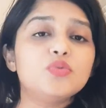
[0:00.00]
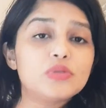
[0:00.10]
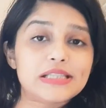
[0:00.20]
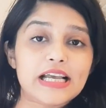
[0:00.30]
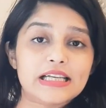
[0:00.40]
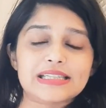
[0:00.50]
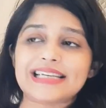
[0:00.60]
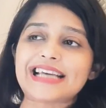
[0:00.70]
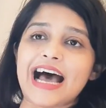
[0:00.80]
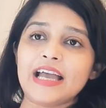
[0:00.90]
who says
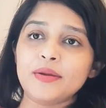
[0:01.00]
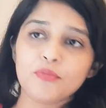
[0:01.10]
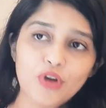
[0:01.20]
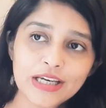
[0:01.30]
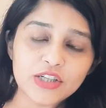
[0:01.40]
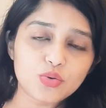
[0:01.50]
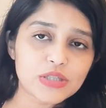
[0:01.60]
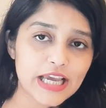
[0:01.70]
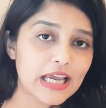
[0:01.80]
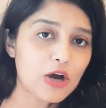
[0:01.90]
that I am ready to
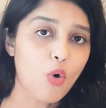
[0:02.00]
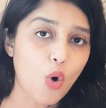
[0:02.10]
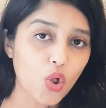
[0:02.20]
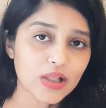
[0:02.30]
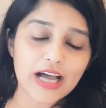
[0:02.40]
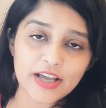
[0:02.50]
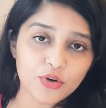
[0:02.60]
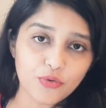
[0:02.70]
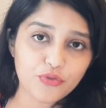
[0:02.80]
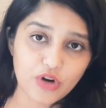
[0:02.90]
take all
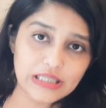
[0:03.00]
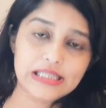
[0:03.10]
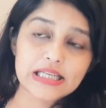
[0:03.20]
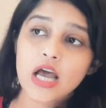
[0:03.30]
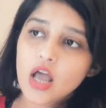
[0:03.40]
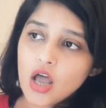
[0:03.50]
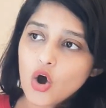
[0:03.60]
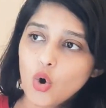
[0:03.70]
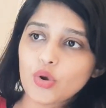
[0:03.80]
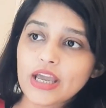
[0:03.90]
kind of risks,
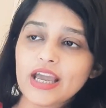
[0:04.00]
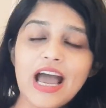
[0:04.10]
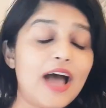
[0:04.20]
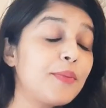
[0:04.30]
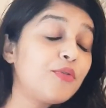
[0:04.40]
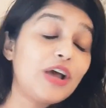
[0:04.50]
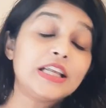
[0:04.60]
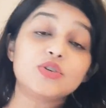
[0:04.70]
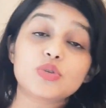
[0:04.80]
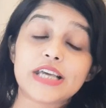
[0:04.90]
okay, I am
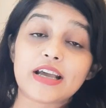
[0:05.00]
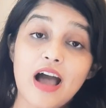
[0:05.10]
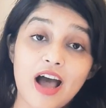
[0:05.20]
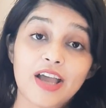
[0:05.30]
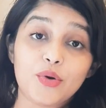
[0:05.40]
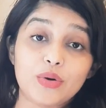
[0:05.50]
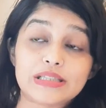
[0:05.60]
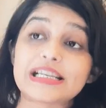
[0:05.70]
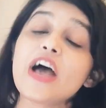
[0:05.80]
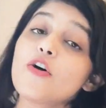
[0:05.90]
ready to take high
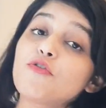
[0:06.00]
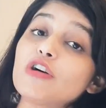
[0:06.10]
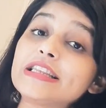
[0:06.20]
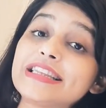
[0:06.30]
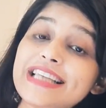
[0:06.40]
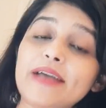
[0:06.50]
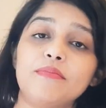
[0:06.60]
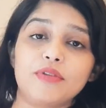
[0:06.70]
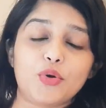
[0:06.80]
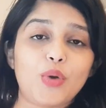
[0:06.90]
risk, for
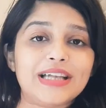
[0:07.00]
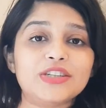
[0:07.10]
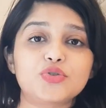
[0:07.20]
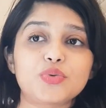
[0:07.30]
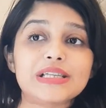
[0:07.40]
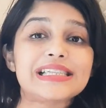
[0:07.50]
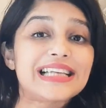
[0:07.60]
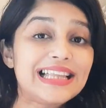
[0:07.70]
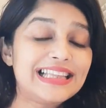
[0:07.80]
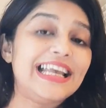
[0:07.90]
them credit
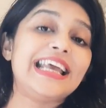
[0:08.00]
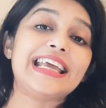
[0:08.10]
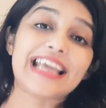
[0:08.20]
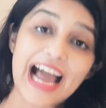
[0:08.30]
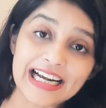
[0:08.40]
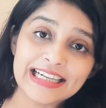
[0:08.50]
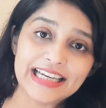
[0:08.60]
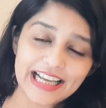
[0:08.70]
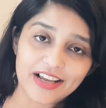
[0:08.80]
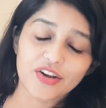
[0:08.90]
risk they can
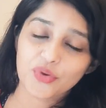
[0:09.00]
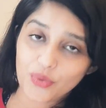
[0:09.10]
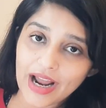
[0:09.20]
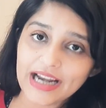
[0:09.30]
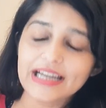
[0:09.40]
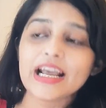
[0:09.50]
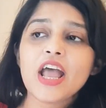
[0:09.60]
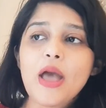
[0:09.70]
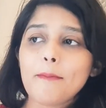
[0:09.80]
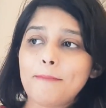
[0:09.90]
take, right?
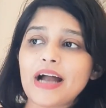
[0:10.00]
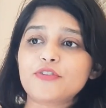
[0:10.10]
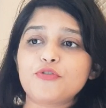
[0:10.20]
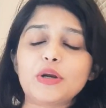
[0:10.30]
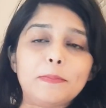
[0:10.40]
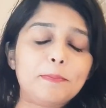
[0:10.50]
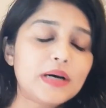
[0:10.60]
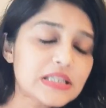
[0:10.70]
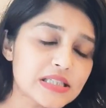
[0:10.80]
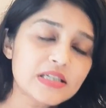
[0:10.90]
But for a
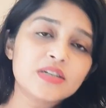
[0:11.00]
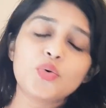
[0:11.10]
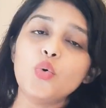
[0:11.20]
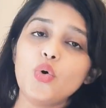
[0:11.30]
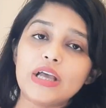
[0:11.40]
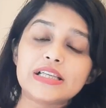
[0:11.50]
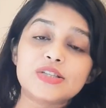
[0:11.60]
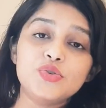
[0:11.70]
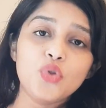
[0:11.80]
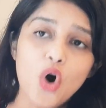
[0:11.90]
person who
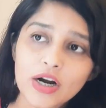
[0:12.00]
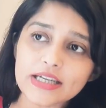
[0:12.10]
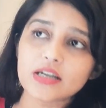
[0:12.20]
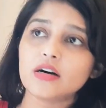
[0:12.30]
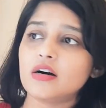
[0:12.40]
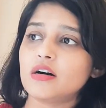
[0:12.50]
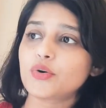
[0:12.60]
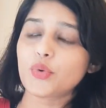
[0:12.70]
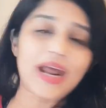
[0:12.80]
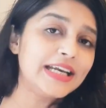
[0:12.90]
is not
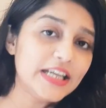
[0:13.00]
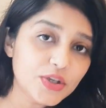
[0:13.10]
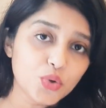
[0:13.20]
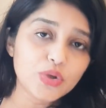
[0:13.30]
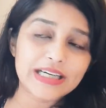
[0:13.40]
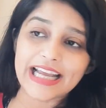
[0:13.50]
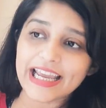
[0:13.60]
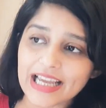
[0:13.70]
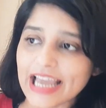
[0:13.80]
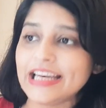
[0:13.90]
ready to
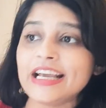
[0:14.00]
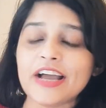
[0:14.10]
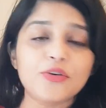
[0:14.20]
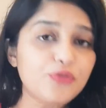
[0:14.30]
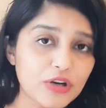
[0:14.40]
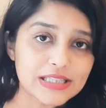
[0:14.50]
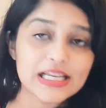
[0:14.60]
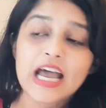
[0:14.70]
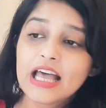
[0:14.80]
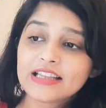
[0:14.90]
take any kind of risk,
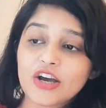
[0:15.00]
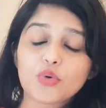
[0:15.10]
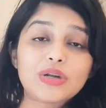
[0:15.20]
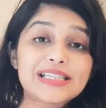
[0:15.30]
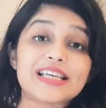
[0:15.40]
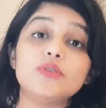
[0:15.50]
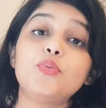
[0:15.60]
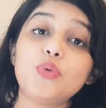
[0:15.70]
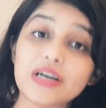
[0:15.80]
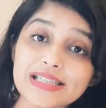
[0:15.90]
they are risk
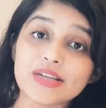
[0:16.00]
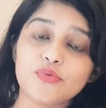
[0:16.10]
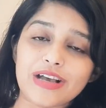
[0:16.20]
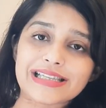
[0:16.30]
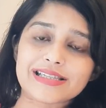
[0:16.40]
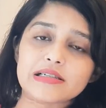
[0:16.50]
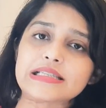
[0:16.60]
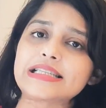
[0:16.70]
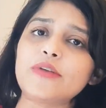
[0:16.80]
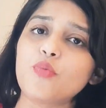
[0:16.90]
averse
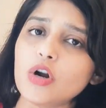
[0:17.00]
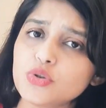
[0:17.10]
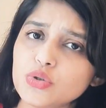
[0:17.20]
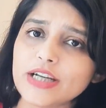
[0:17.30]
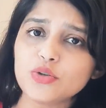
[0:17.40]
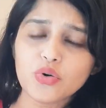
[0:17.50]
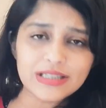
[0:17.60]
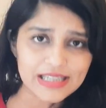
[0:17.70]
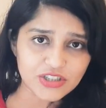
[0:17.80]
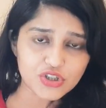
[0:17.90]
investors, then what do they do
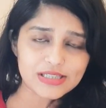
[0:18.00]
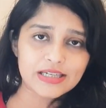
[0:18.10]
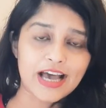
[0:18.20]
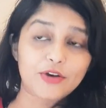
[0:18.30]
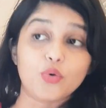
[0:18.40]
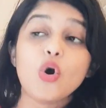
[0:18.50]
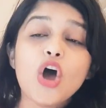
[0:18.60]
in such a scenario?